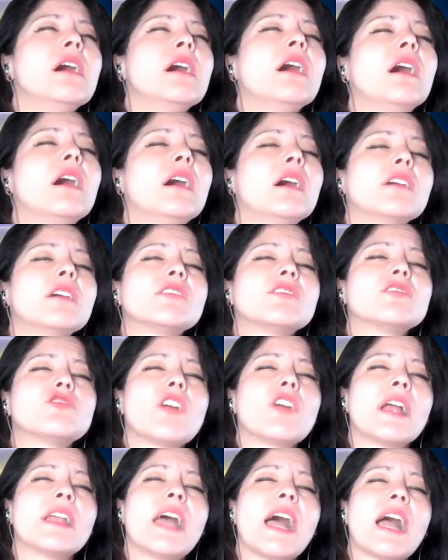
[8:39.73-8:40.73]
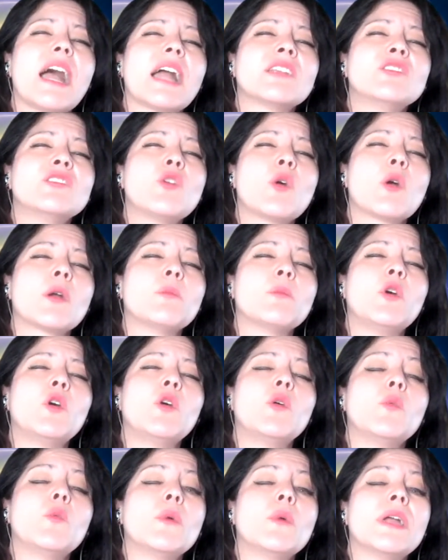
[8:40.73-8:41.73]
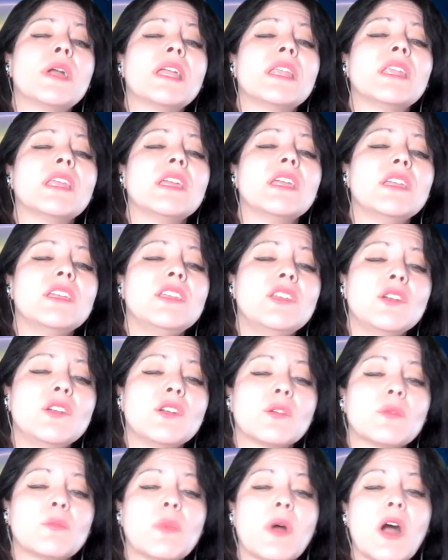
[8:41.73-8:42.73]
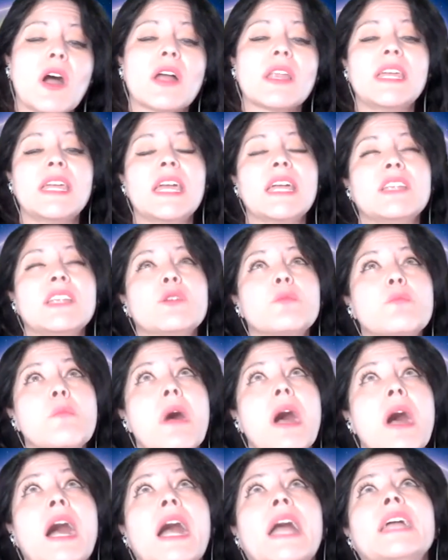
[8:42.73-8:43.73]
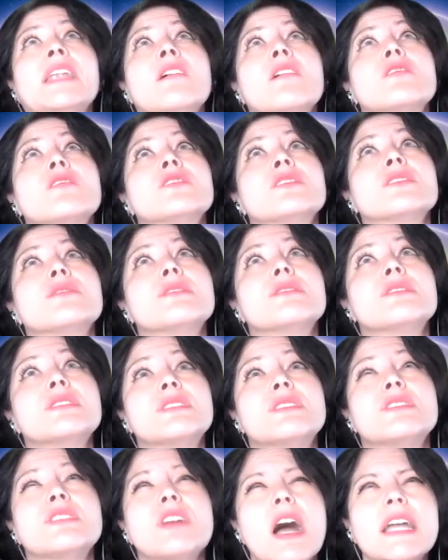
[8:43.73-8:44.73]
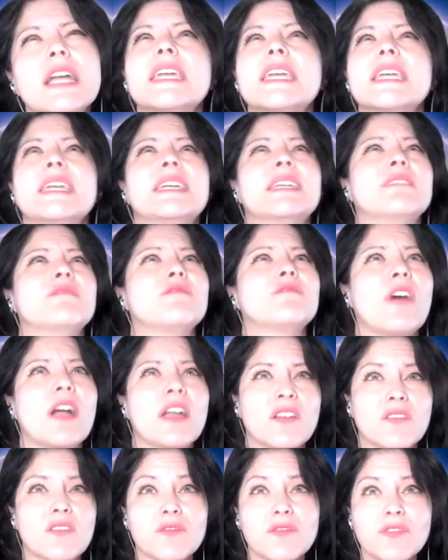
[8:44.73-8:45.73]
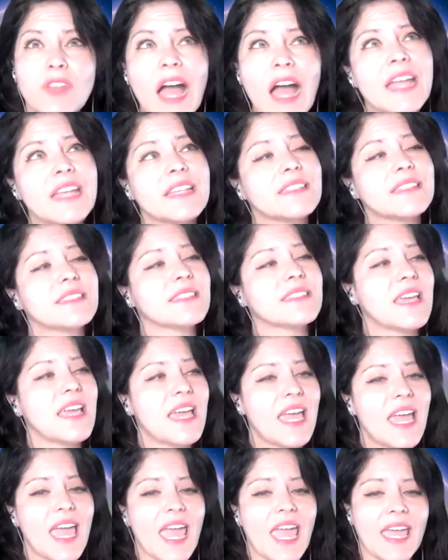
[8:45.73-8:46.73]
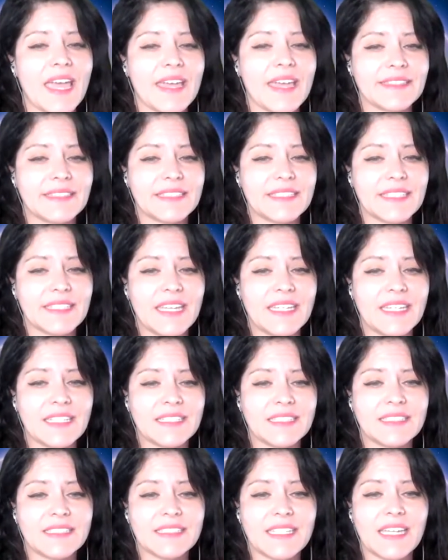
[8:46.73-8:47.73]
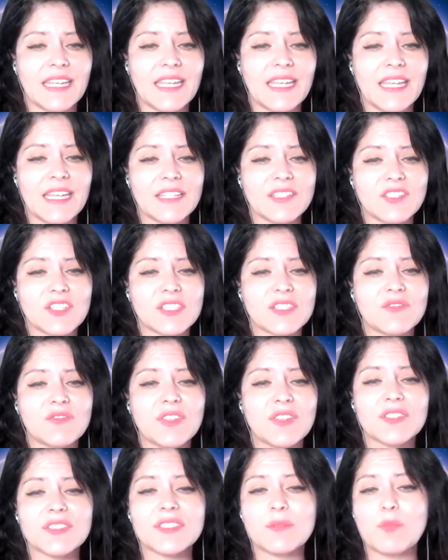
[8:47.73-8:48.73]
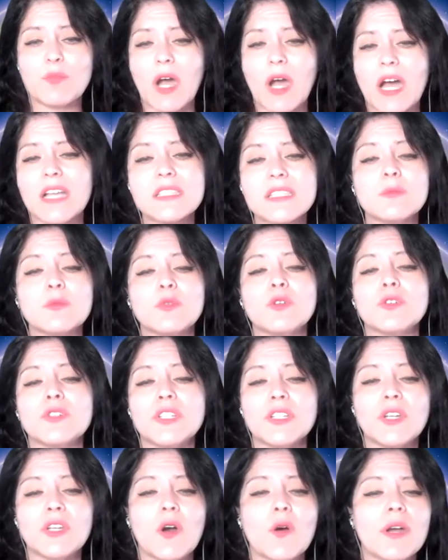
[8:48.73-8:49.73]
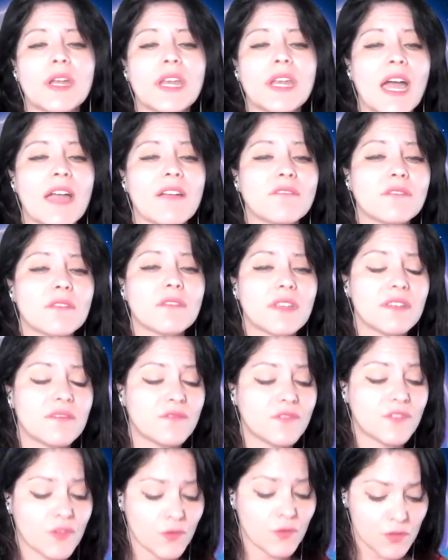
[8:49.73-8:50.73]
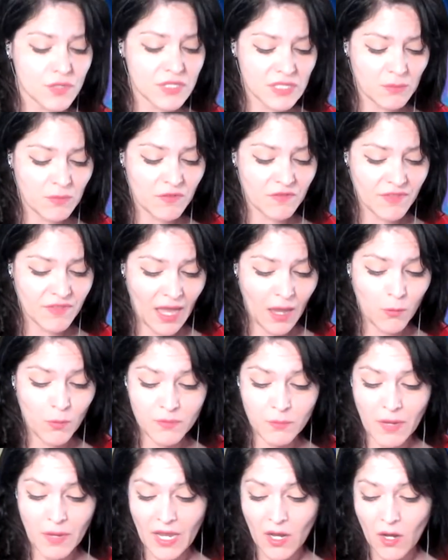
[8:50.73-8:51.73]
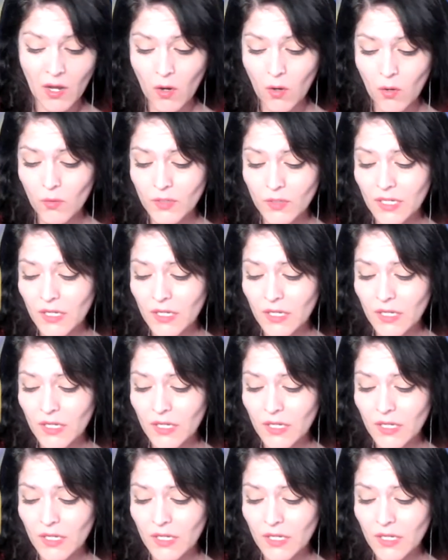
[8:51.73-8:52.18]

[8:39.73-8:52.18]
just trying to act normal when your body and your mind are just stuck in fight or flight, and it just feels impossible, and I've lived through some of that with my own